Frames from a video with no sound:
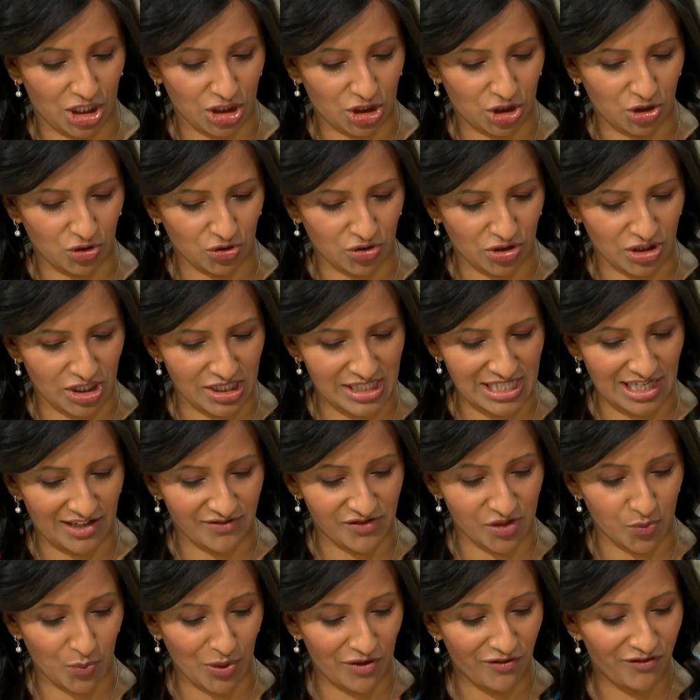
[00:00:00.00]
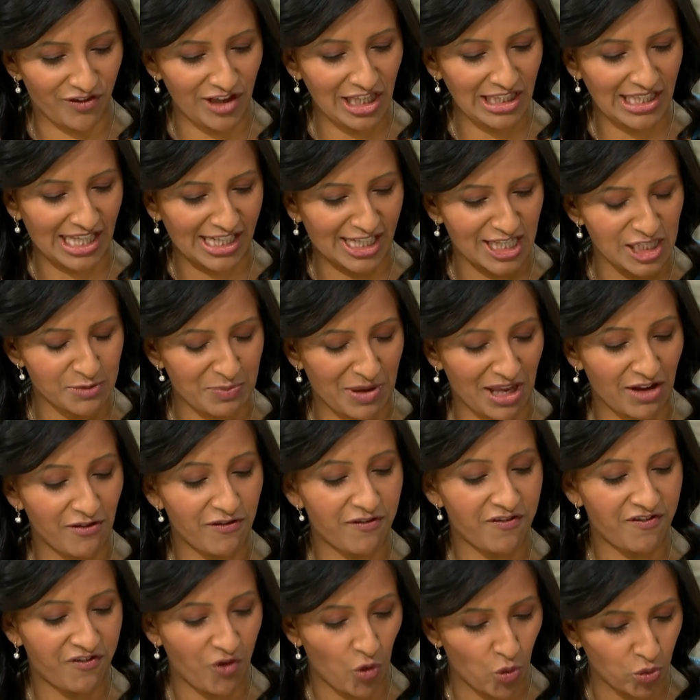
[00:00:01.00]
our children ourselves, and we feel like it's being
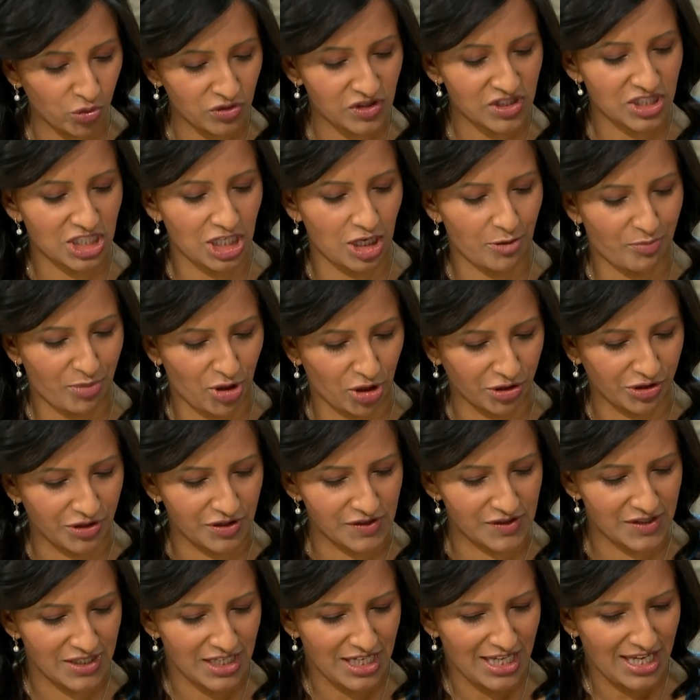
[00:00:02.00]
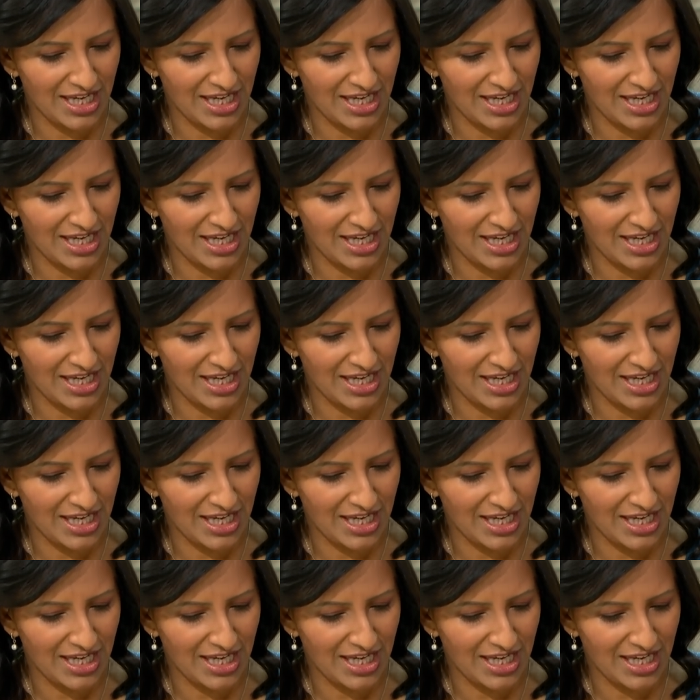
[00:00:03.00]
forced upon us.